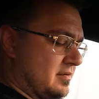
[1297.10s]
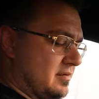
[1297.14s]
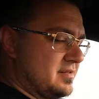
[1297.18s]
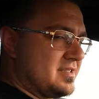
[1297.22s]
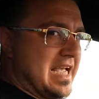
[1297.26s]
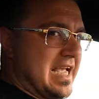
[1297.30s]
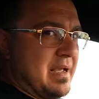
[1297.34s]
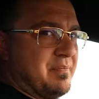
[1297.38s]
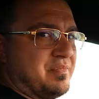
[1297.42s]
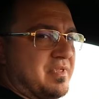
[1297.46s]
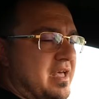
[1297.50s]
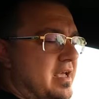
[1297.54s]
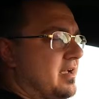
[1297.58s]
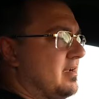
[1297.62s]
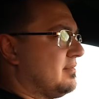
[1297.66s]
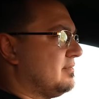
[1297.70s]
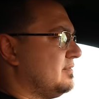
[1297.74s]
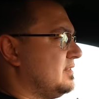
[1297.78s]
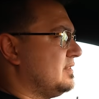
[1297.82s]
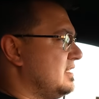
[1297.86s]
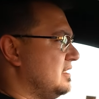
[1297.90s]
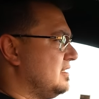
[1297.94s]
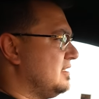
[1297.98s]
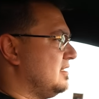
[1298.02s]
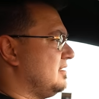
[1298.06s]
Same thing.
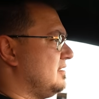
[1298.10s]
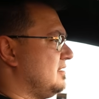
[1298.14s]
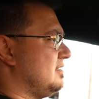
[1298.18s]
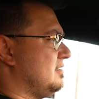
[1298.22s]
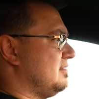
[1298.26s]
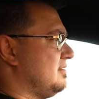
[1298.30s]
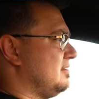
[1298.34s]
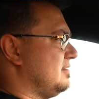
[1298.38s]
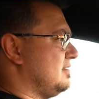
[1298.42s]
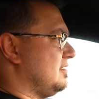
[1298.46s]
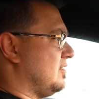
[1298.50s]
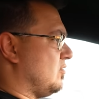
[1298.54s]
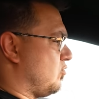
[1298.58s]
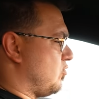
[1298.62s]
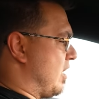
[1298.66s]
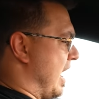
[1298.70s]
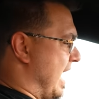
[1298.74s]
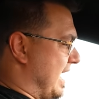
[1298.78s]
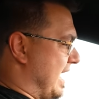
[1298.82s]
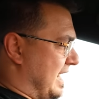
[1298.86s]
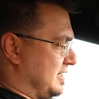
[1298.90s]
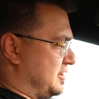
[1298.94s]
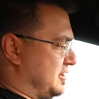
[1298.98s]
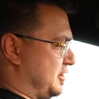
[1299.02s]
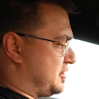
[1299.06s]

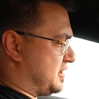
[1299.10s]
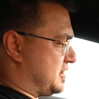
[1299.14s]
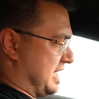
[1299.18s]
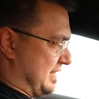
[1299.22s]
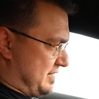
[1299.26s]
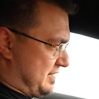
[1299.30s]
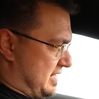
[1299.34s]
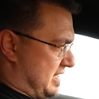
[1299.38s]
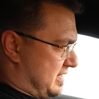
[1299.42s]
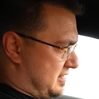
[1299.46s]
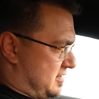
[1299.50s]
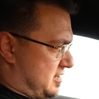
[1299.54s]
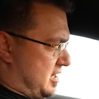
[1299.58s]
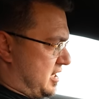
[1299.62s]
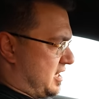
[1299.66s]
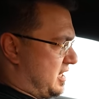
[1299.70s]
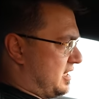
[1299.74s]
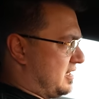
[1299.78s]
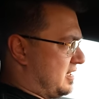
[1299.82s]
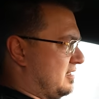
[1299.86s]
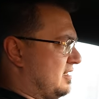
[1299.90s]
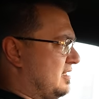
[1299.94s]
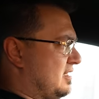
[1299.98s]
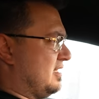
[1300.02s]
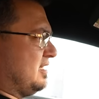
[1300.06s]
Right as you shift into third,